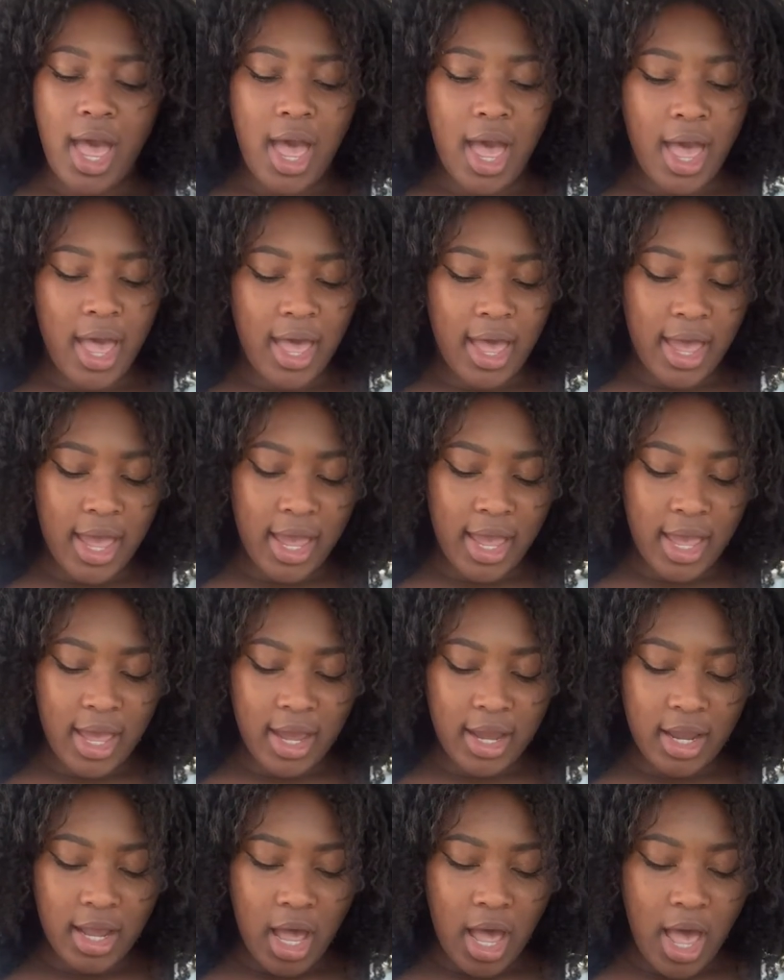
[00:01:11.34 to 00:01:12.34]
I
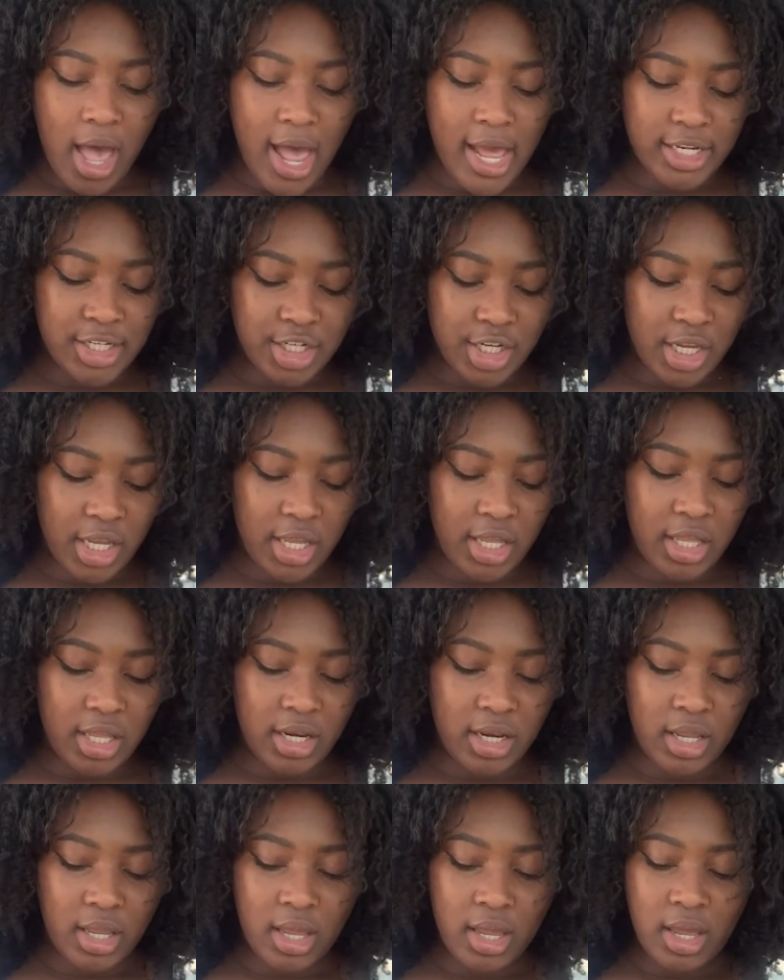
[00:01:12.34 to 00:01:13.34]
got
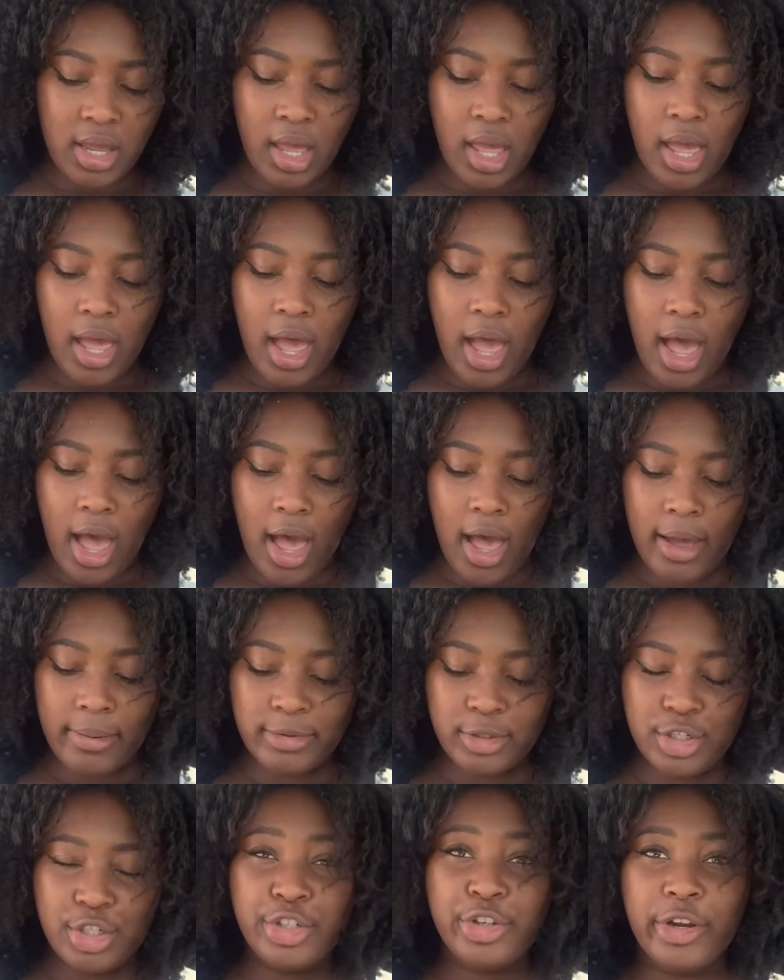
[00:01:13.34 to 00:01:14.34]
chicken, um,
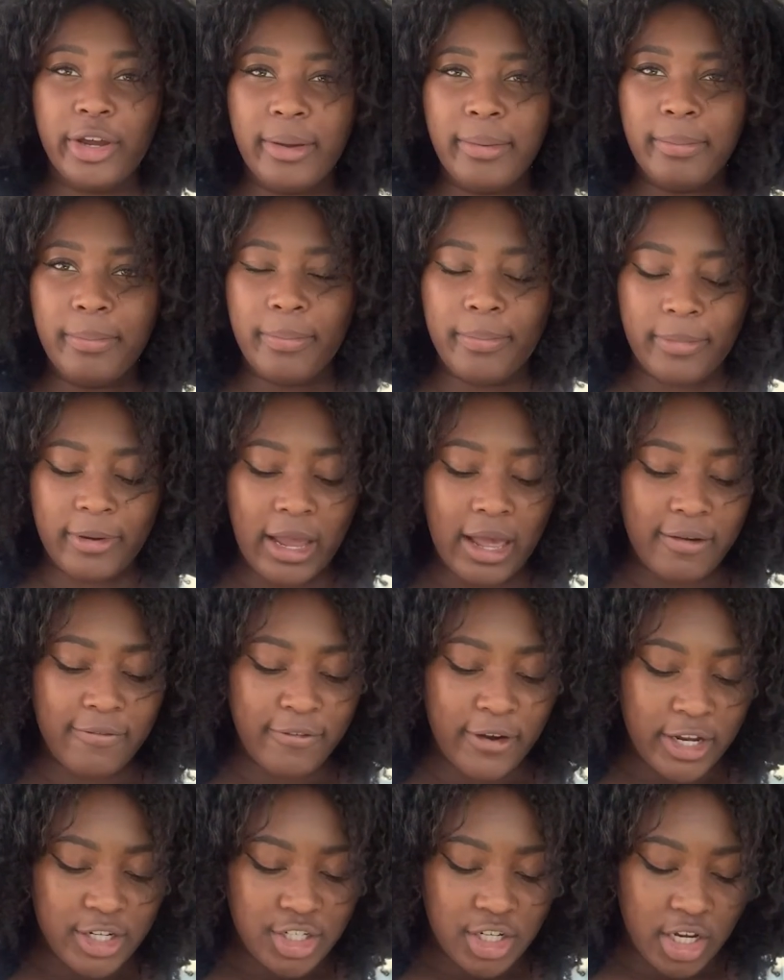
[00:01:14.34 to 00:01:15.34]
shrimp, got
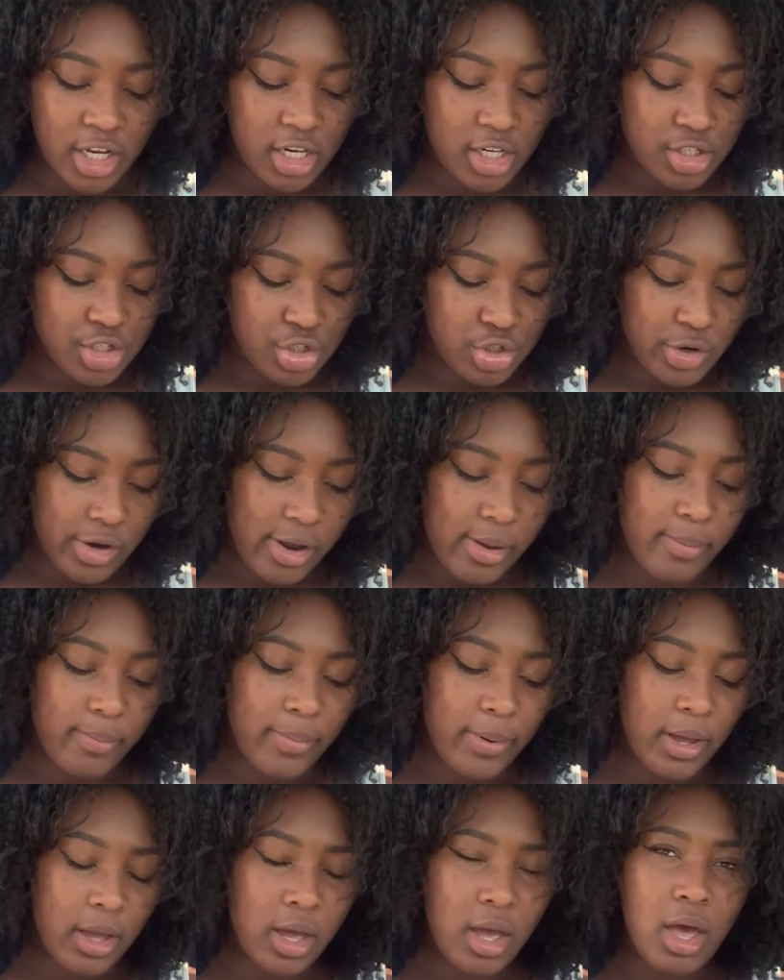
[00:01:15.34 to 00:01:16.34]
fried chicken, shrimp,
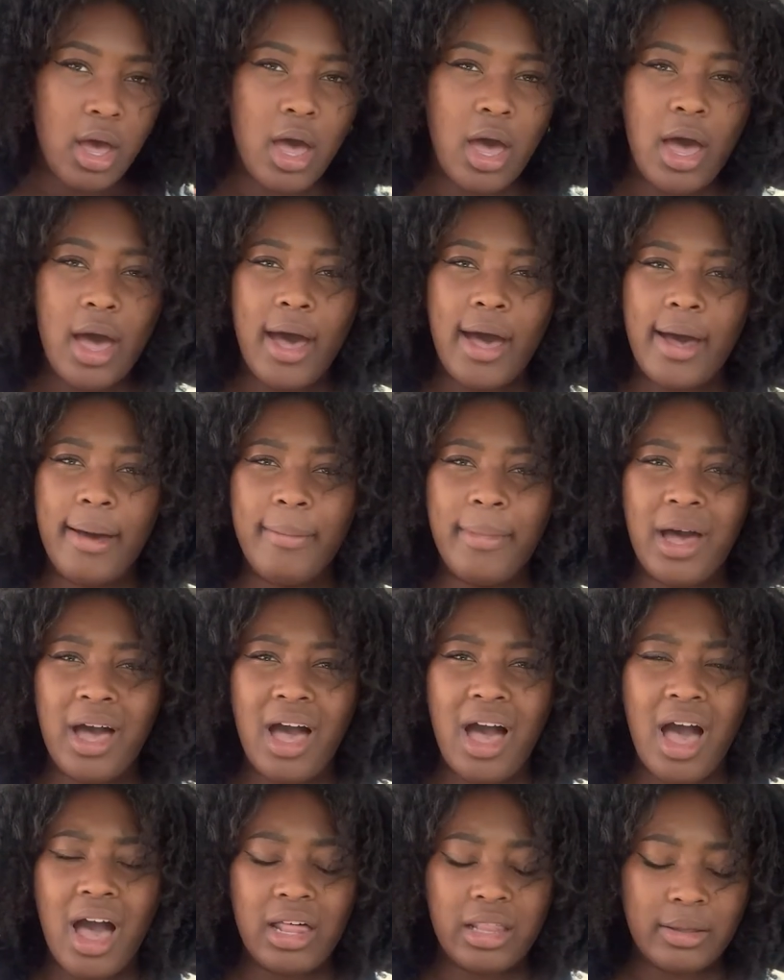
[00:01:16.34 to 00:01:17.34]
um, a
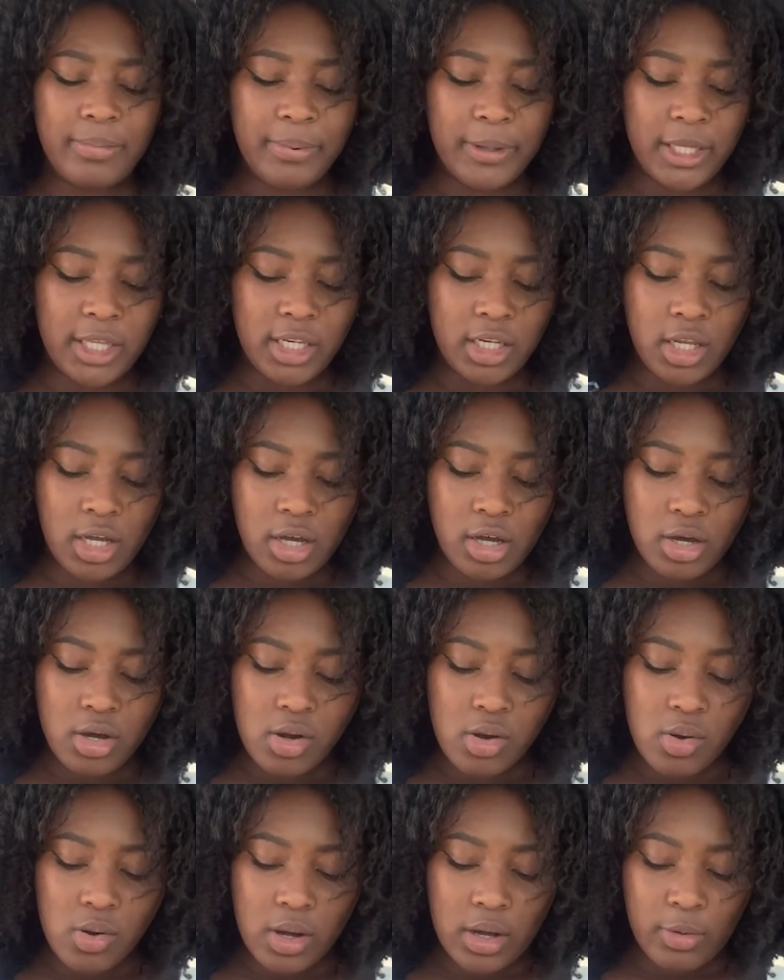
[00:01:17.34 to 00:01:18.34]

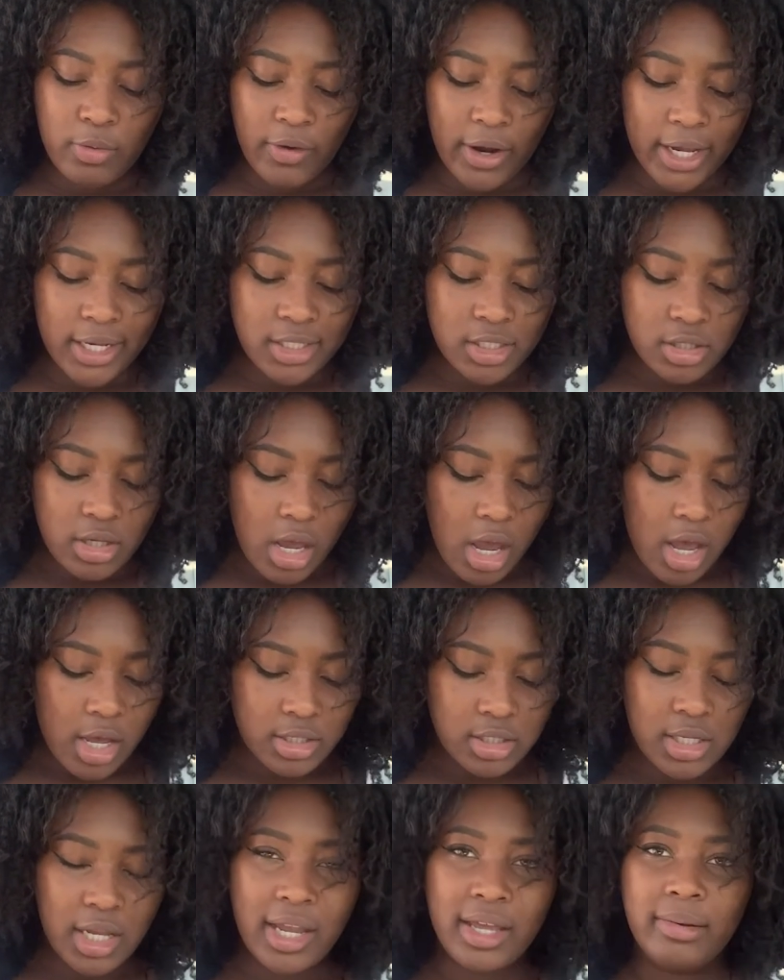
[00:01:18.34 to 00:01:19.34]
jalapeno ranch
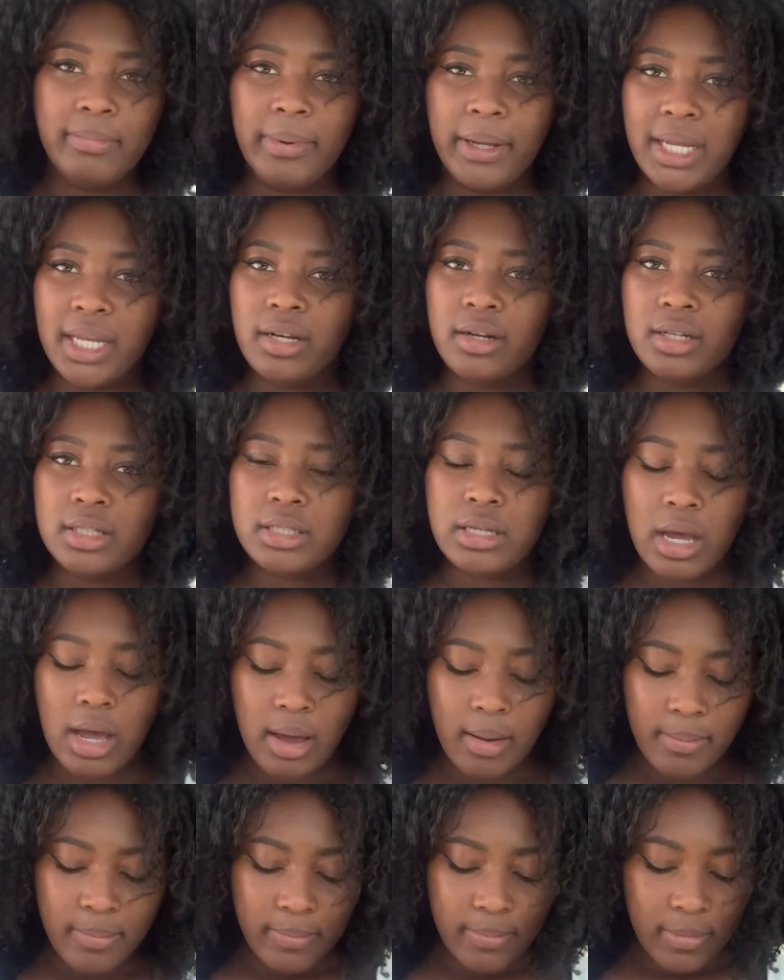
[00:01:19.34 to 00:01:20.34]
sauce, and bacon on top.
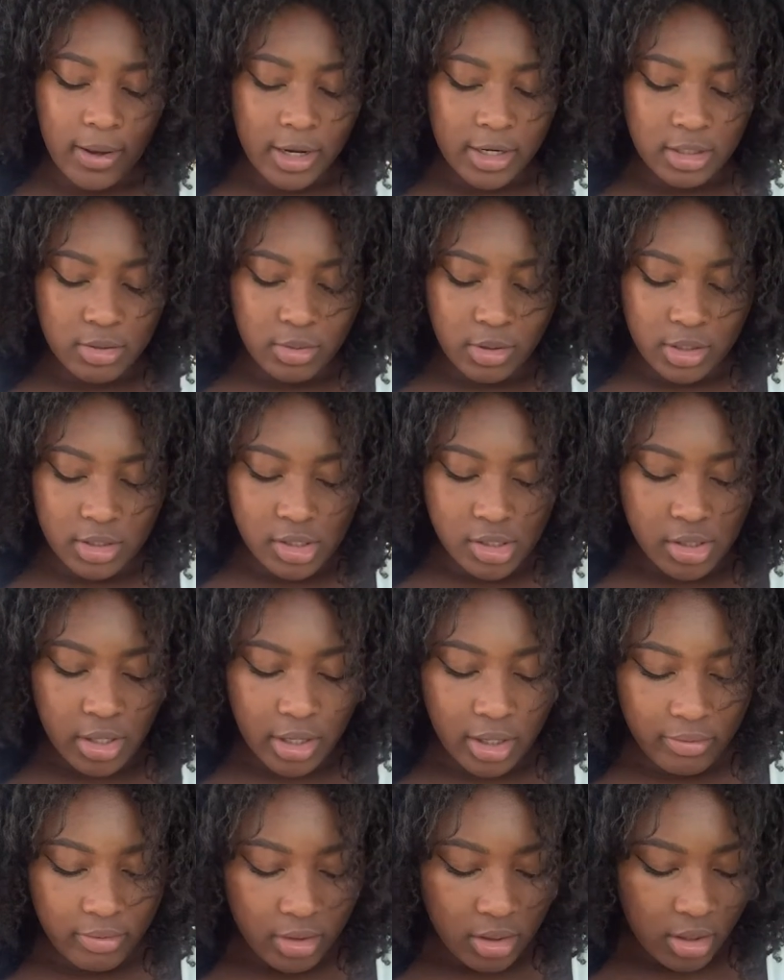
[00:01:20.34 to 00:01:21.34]
I just wanted to try
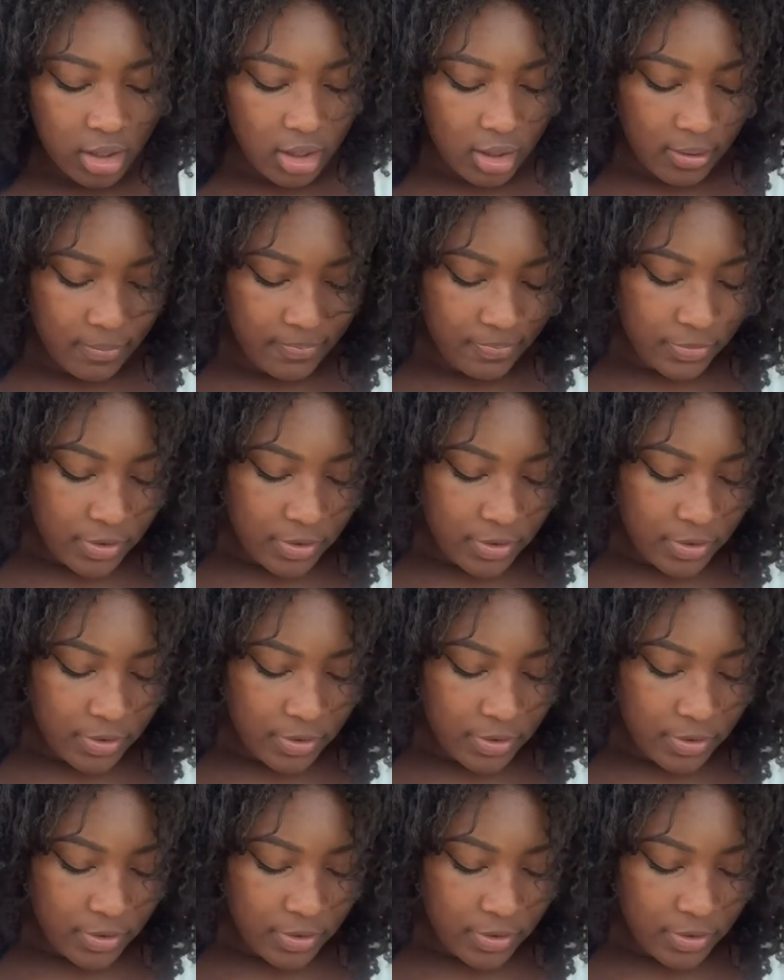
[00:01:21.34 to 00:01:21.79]
everything.